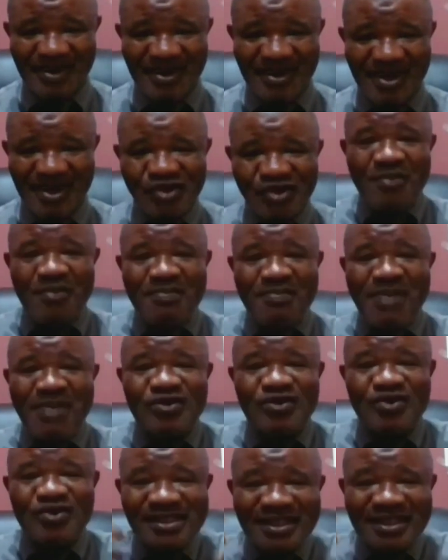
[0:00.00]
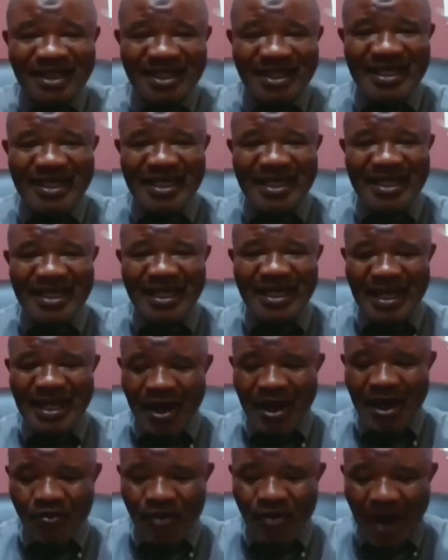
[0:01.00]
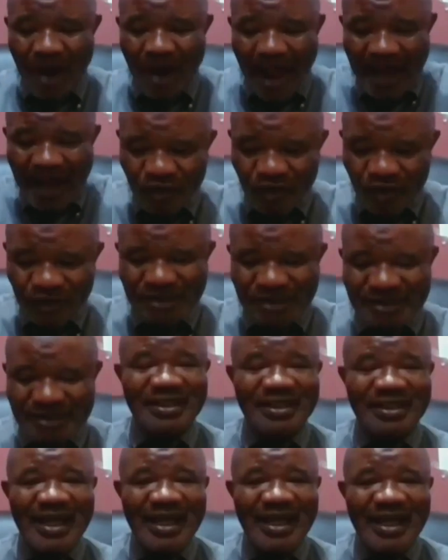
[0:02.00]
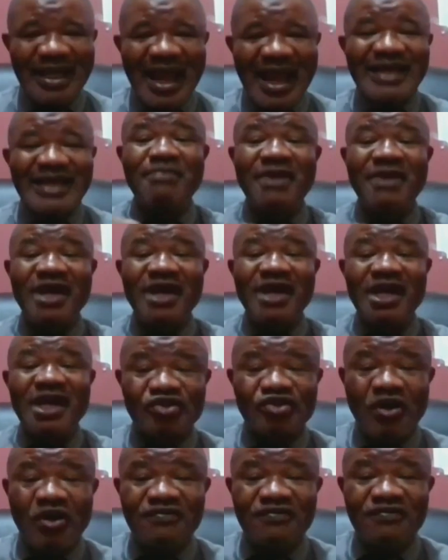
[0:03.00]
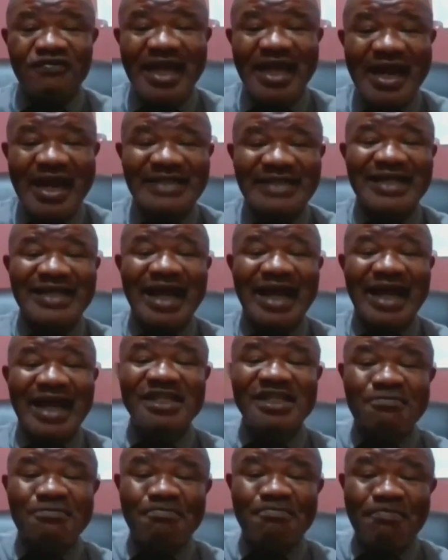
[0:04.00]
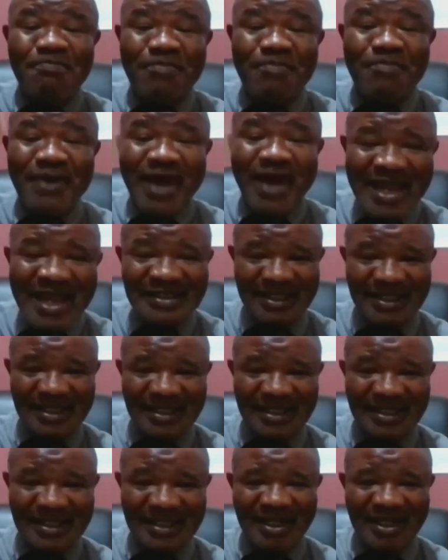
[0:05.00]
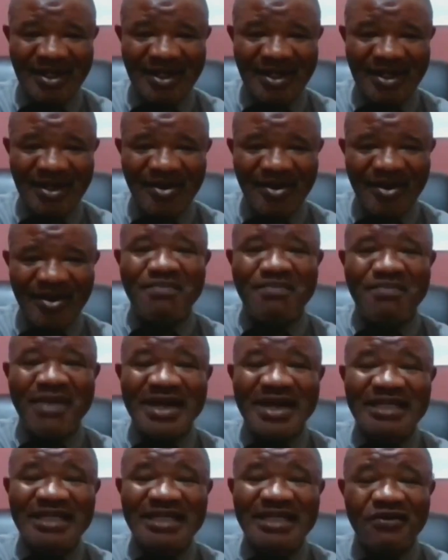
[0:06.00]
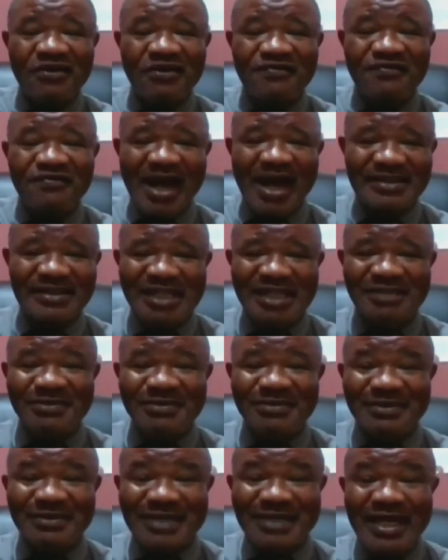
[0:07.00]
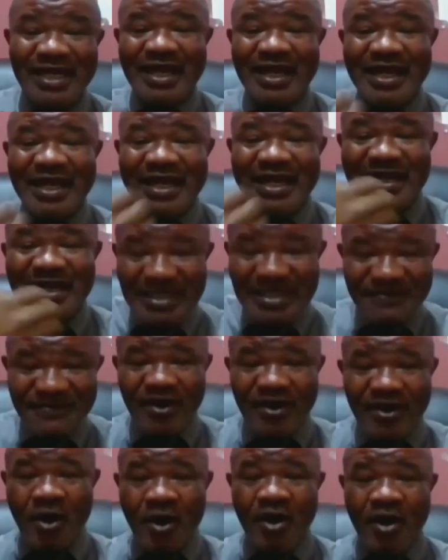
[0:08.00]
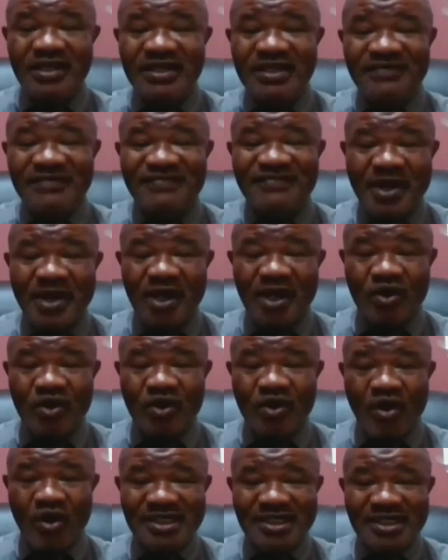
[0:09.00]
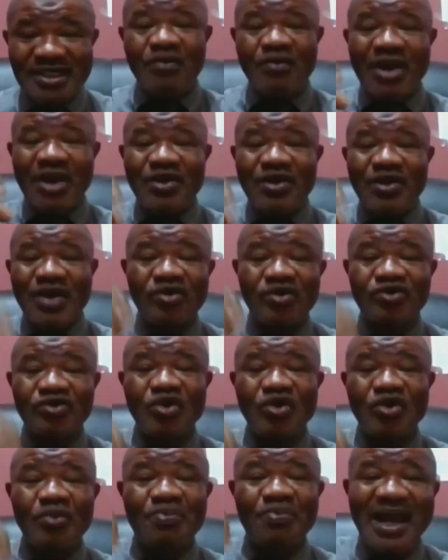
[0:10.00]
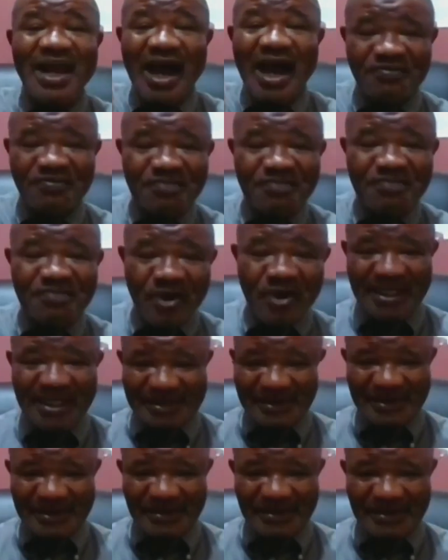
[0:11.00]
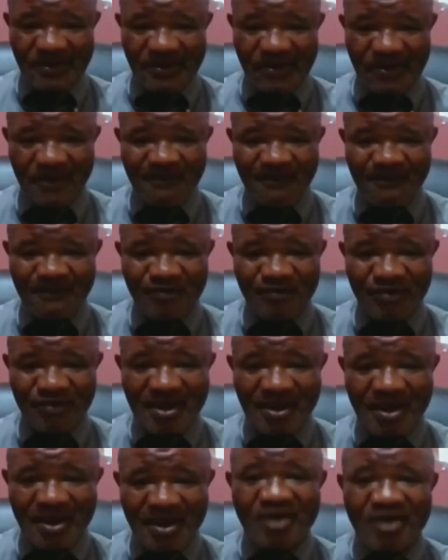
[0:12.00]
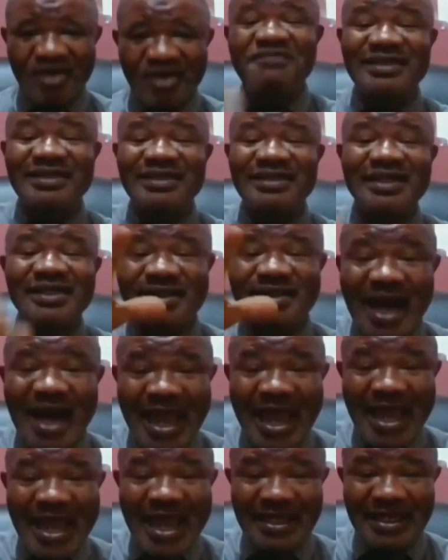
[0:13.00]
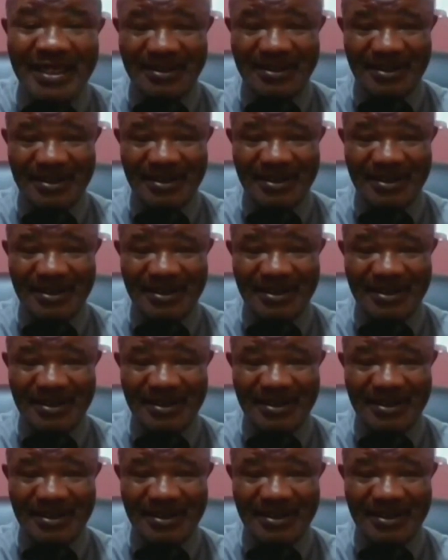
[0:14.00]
So by doing screening, why not? And then millions of naira have been spent on management of cancer, especially in developing countries where you are going to pay out of pocket. Government is trying.